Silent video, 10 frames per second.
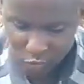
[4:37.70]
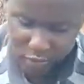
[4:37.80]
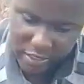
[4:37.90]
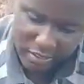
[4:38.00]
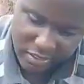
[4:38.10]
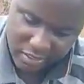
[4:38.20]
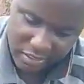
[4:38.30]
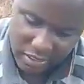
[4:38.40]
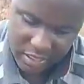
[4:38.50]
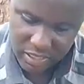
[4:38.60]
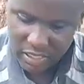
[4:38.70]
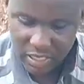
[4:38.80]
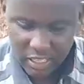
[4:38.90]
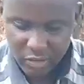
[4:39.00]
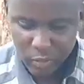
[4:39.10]
of this.
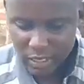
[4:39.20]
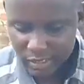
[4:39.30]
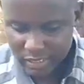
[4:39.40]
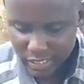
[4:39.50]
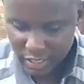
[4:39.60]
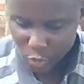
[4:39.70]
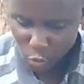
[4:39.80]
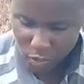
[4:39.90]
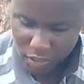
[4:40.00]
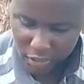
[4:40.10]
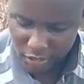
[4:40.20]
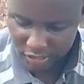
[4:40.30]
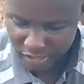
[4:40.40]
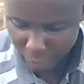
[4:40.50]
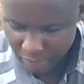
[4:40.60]
As you can see in
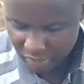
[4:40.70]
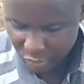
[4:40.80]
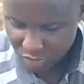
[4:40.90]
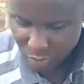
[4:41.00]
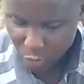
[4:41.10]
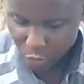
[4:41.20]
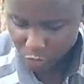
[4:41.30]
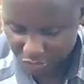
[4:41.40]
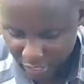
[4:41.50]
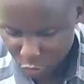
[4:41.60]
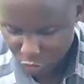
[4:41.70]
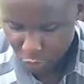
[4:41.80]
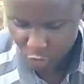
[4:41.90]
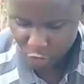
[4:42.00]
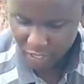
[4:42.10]
these carpenters which I'm trying to
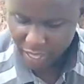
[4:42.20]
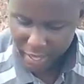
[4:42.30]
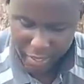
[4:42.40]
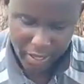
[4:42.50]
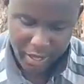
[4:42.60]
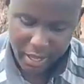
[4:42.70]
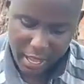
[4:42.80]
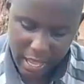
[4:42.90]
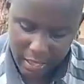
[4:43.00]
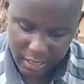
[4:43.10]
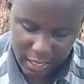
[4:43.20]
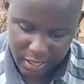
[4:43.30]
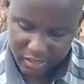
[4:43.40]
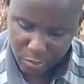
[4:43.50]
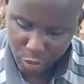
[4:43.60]
remove here, there
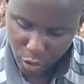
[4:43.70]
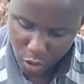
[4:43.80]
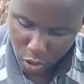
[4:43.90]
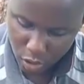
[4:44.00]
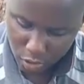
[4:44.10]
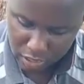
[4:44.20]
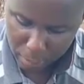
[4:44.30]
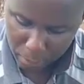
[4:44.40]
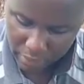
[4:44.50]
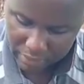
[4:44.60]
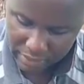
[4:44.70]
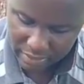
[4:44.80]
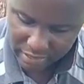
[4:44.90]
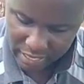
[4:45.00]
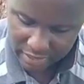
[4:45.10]
are small
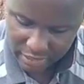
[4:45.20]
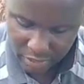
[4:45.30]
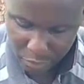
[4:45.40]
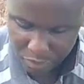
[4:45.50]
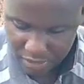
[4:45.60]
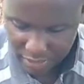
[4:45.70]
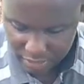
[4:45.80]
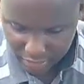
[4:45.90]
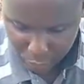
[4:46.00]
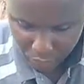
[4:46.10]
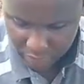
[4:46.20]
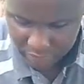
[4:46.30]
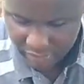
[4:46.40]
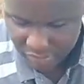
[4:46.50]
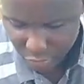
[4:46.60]
carpenters and the bigger
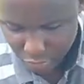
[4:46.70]
carpenters,